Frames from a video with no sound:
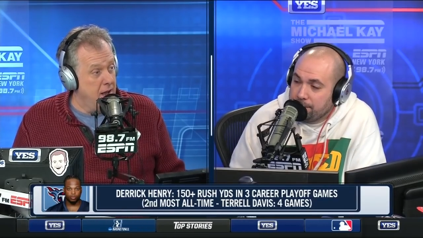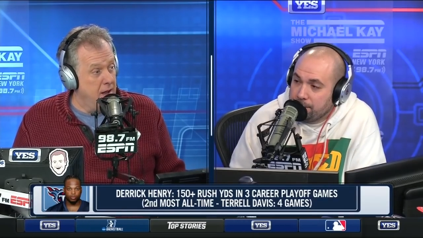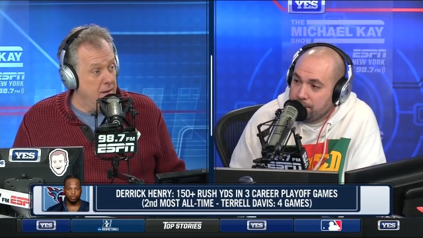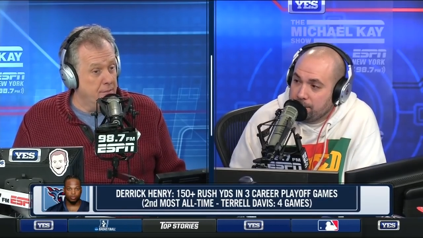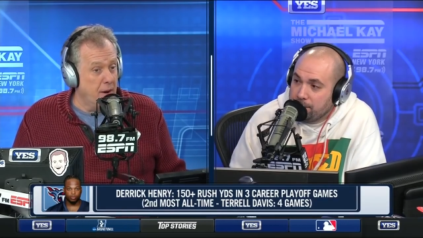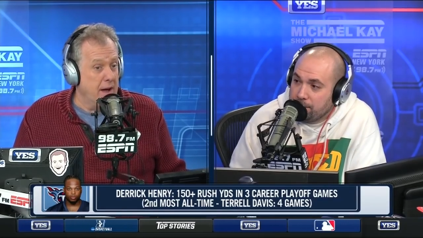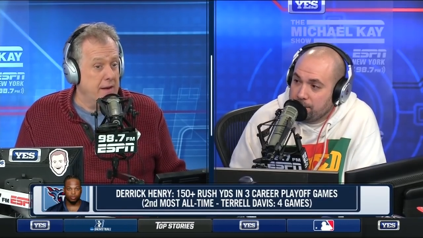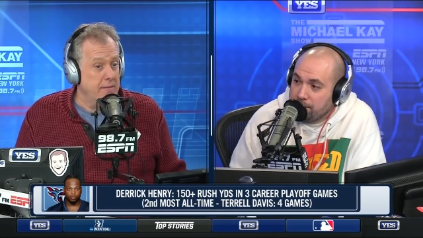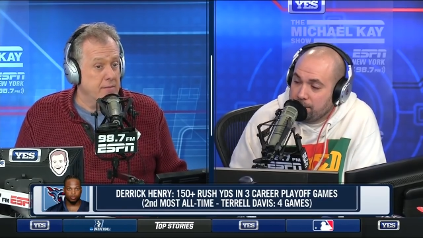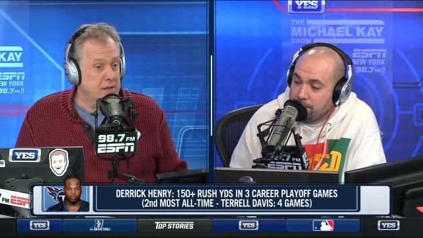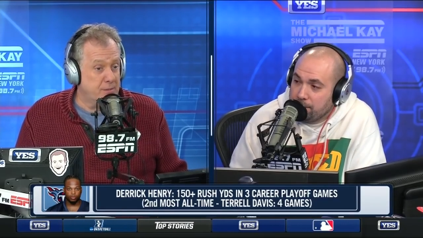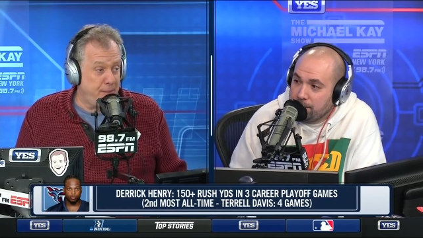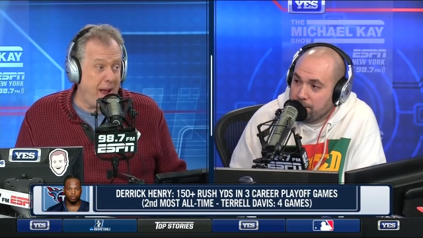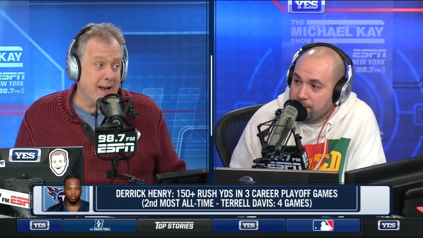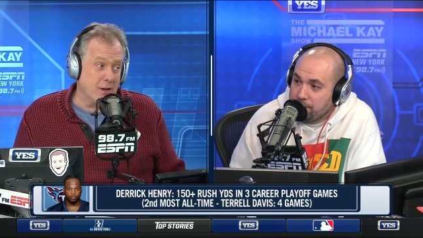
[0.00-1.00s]
Speaker 1: But
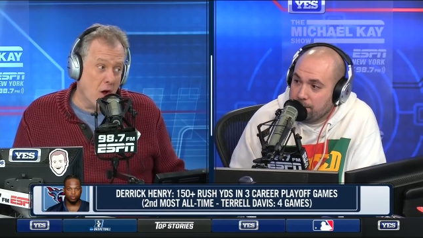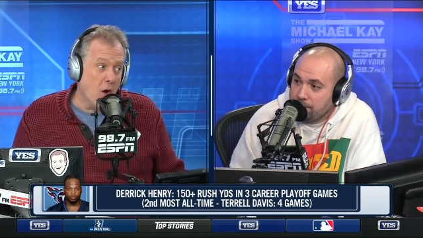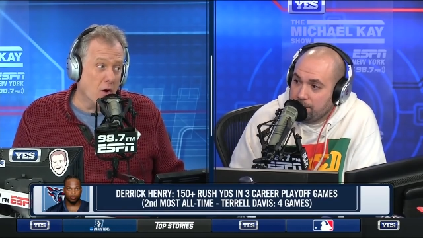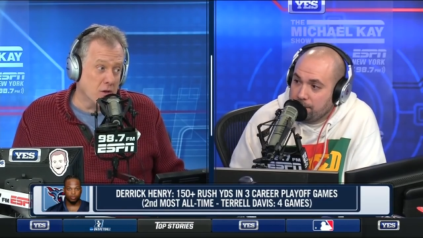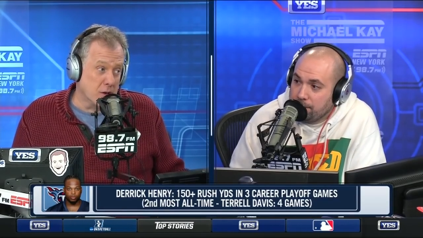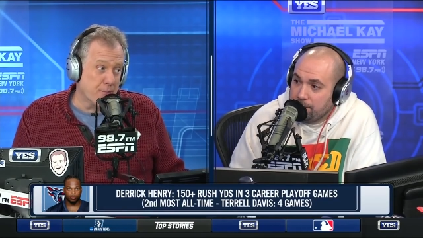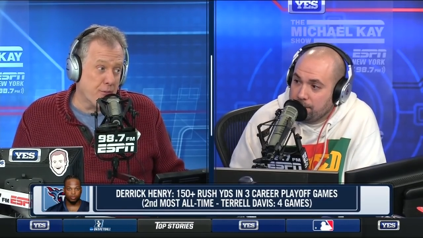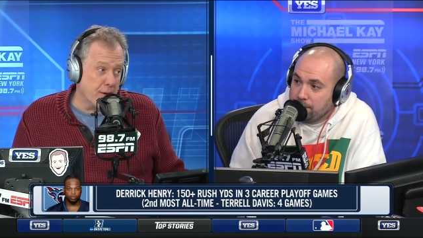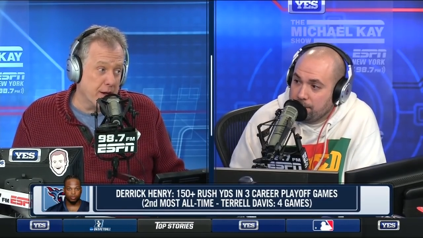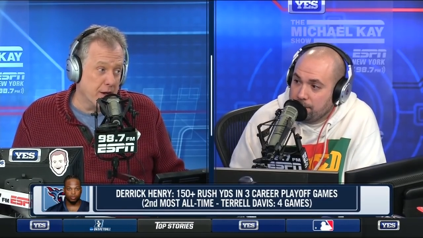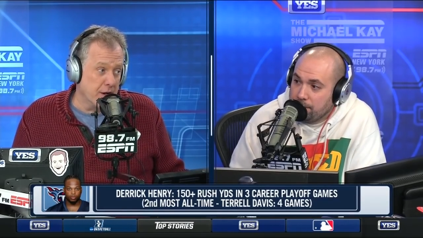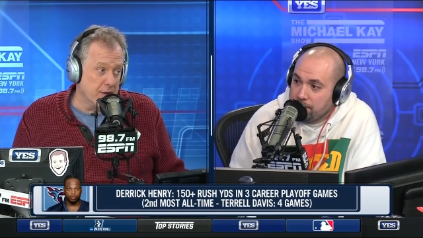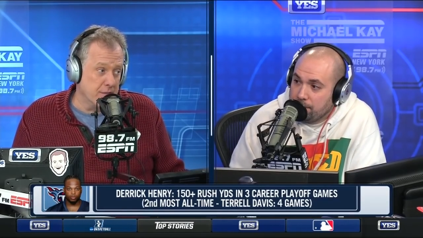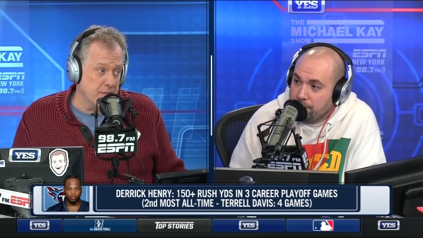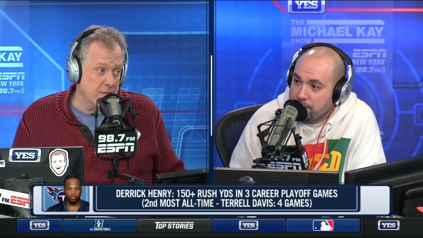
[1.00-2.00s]
Spagnuolo's a pretty
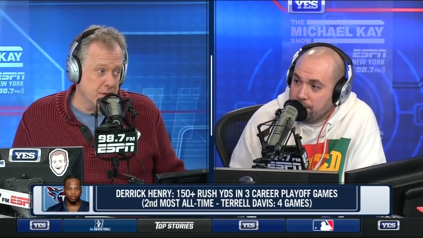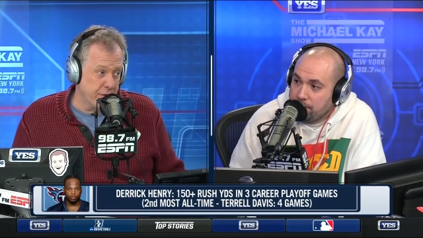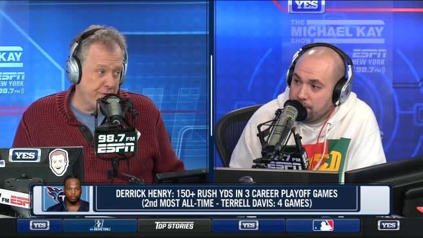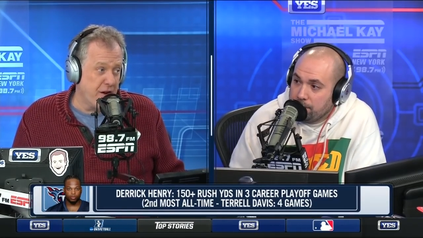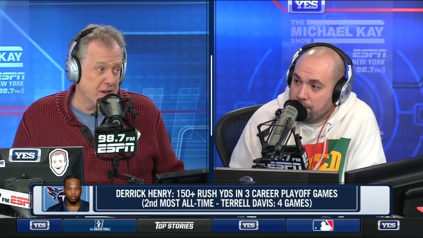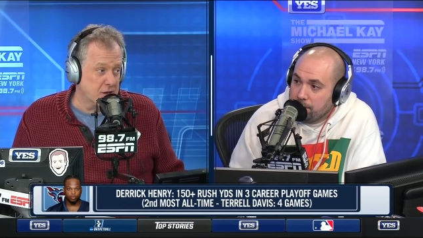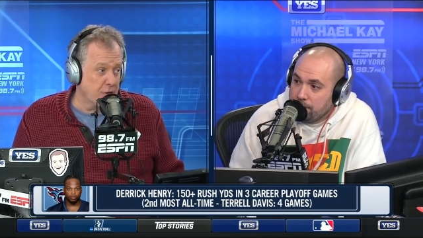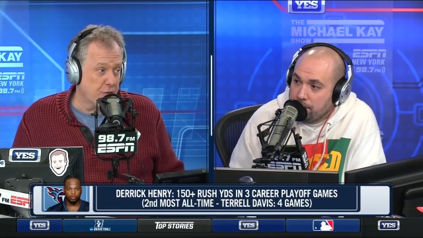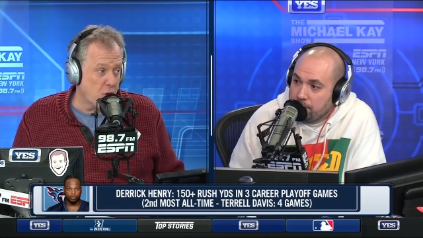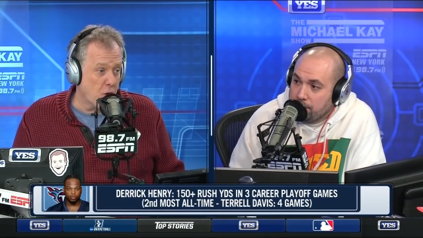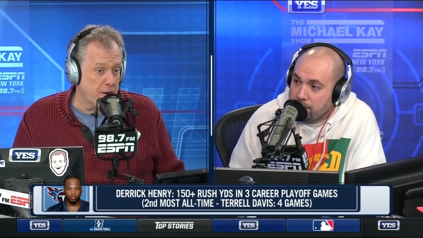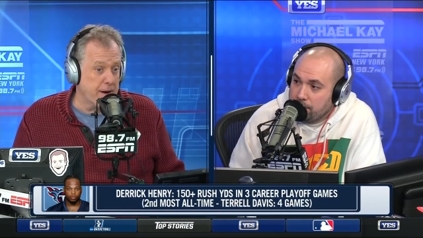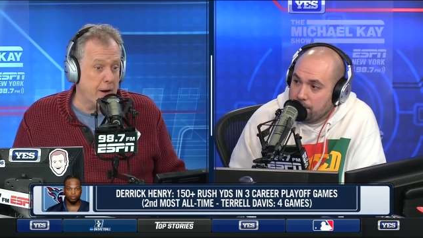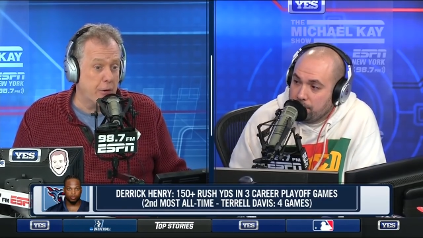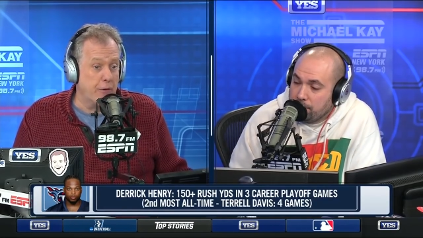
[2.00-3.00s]
good defensive
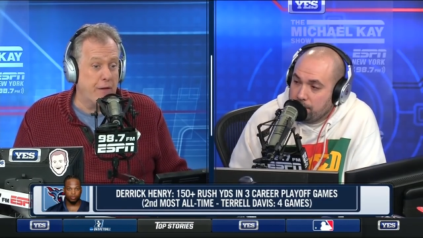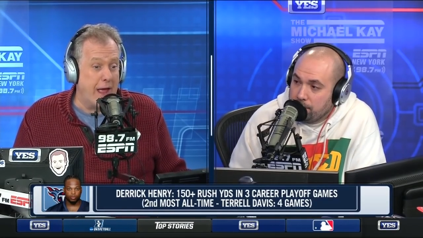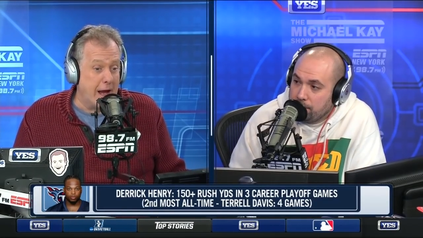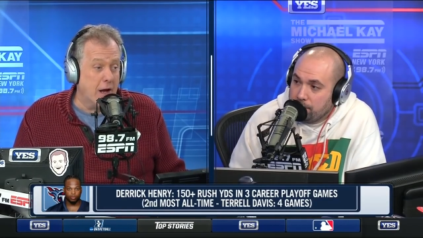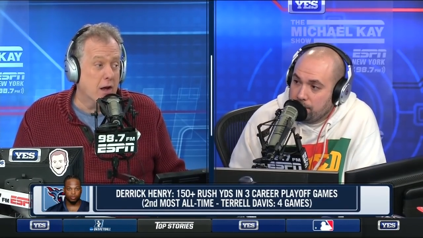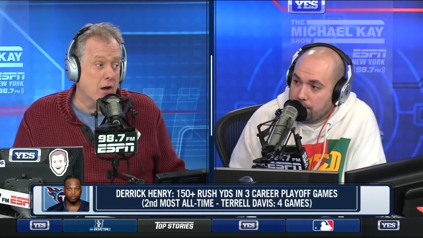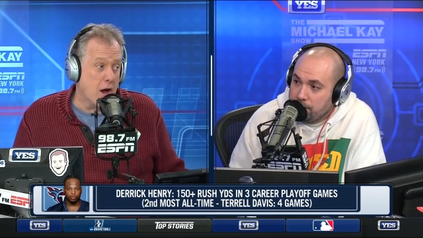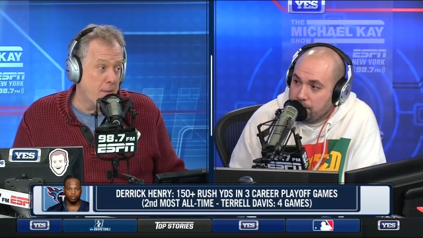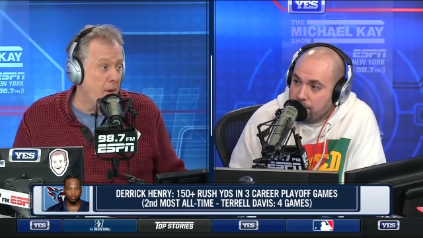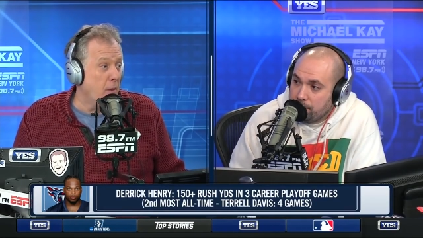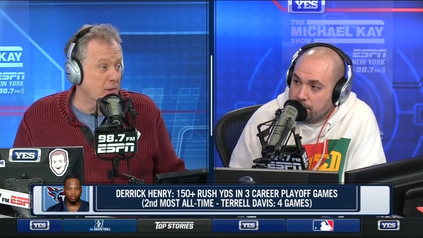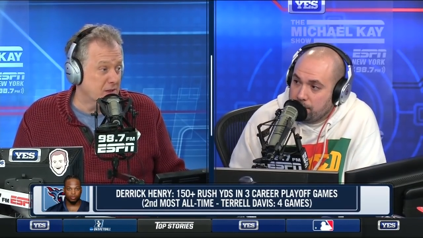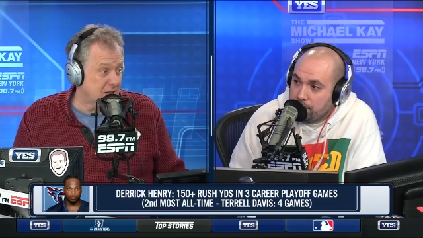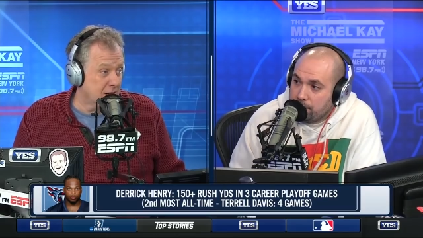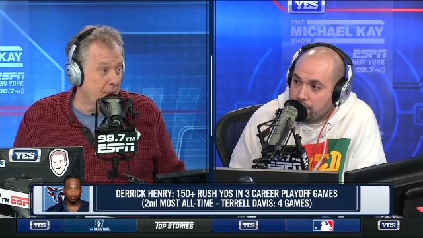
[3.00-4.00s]
coordinator. They could come up
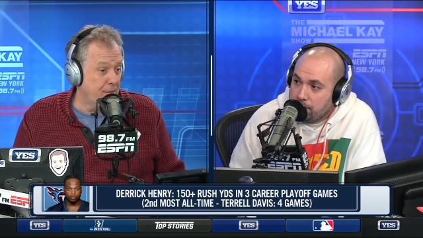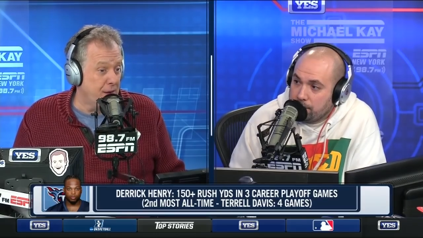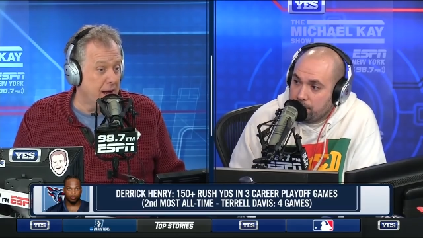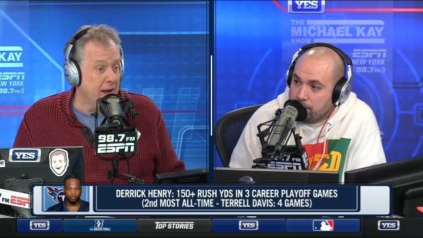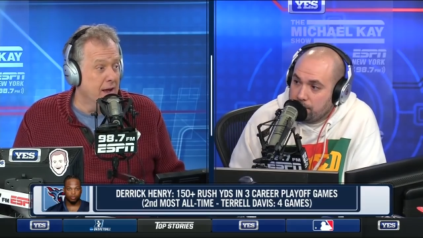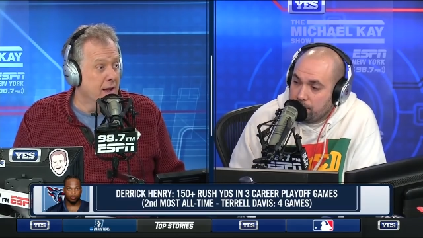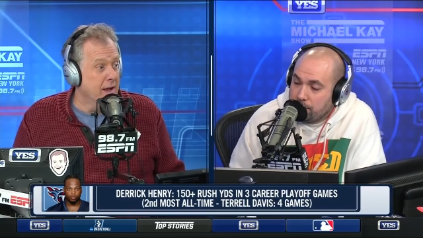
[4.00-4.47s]
with something.